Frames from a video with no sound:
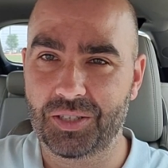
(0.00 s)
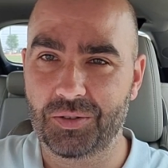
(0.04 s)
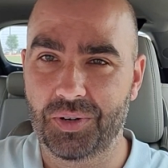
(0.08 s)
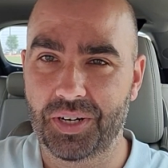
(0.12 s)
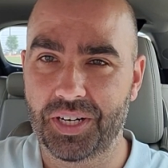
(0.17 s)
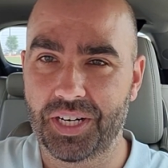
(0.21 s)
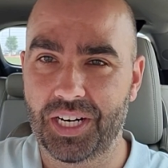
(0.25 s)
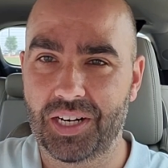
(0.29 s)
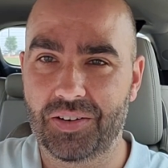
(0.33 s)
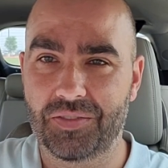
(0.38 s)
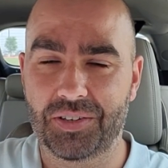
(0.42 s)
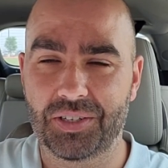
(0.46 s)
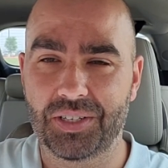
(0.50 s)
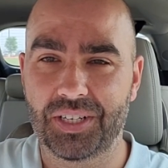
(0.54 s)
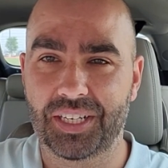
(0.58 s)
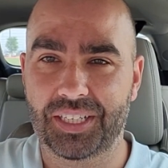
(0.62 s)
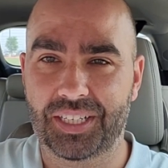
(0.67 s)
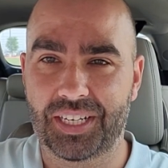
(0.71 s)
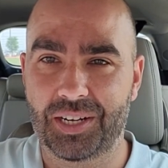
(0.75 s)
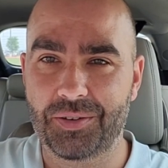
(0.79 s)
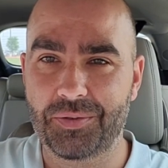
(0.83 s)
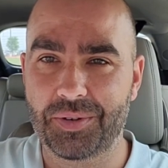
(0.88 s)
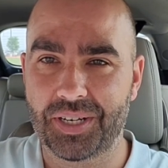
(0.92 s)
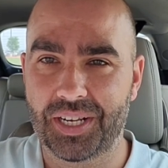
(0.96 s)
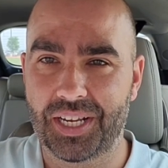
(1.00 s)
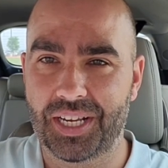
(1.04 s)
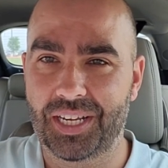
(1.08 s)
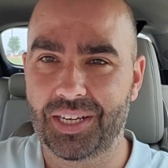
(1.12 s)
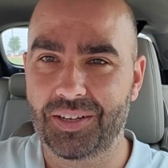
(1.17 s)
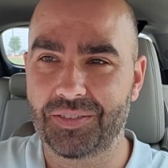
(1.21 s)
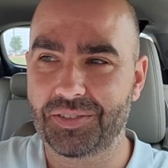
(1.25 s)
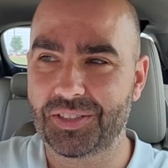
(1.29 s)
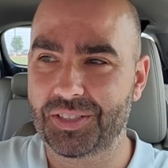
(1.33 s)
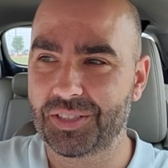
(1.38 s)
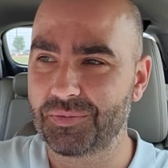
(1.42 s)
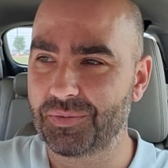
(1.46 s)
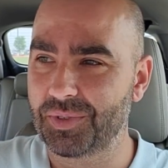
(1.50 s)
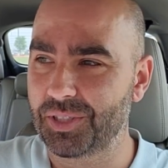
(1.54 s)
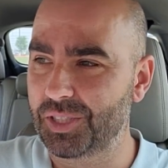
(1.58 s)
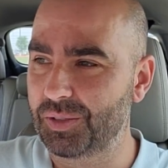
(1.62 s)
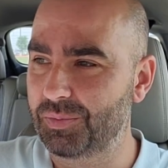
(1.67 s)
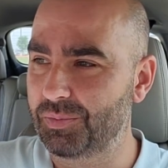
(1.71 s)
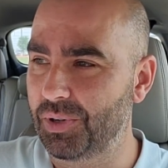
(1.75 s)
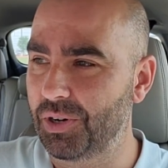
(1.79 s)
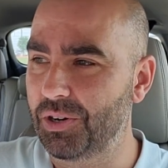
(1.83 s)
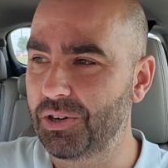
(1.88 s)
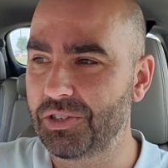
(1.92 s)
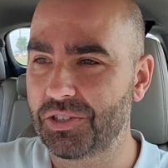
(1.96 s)
whatever. Like I want to have some
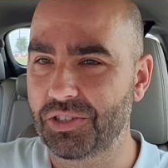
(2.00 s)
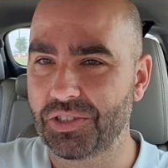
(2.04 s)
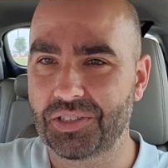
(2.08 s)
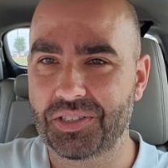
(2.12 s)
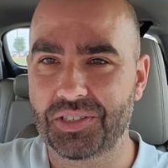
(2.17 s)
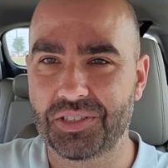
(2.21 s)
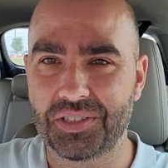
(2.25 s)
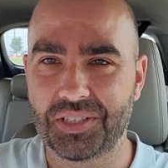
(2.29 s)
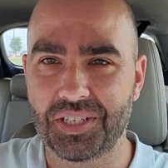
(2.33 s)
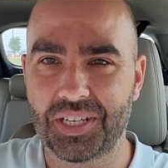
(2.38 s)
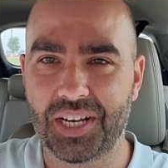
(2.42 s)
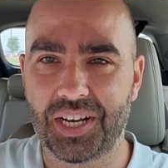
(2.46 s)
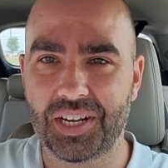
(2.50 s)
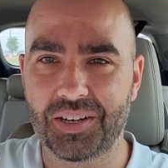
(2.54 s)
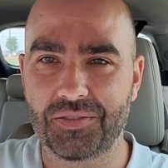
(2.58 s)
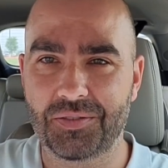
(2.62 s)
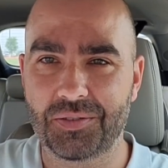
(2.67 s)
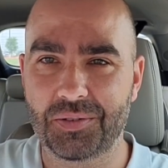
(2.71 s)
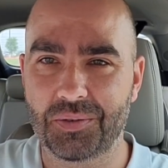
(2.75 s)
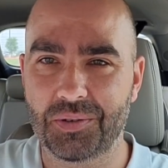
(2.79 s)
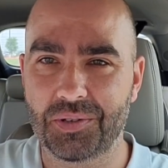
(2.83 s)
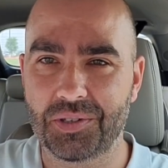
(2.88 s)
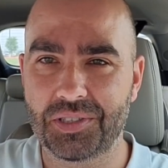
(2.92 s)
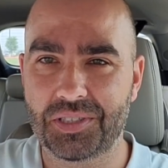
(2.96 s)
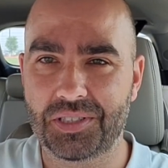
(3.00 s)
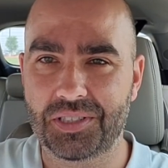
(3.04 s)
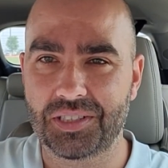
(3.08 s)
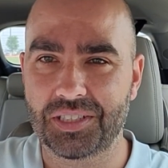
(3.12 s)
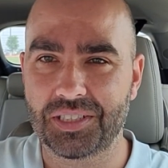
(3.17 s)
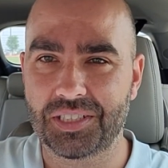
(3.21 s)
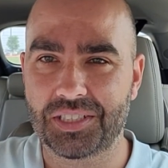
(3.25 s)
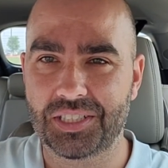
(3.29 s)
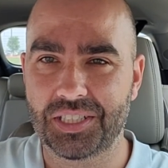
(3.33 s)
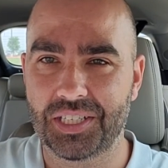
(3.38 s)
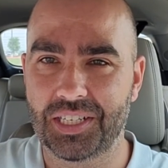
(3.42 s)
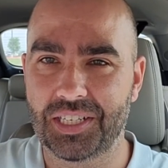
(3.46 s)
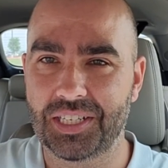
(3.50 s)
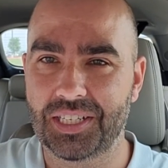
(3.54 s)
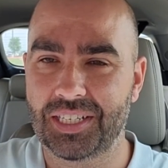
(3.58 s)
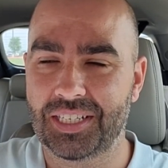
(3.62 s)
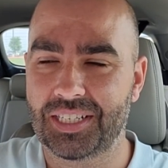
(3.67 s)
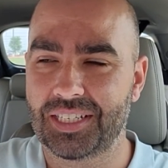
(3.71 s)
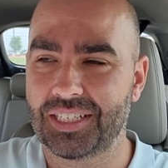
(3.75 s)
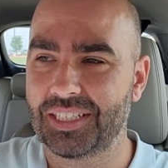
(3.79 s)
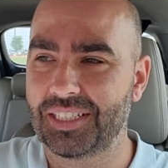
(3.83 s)
exposure to the out of doors, to the sun.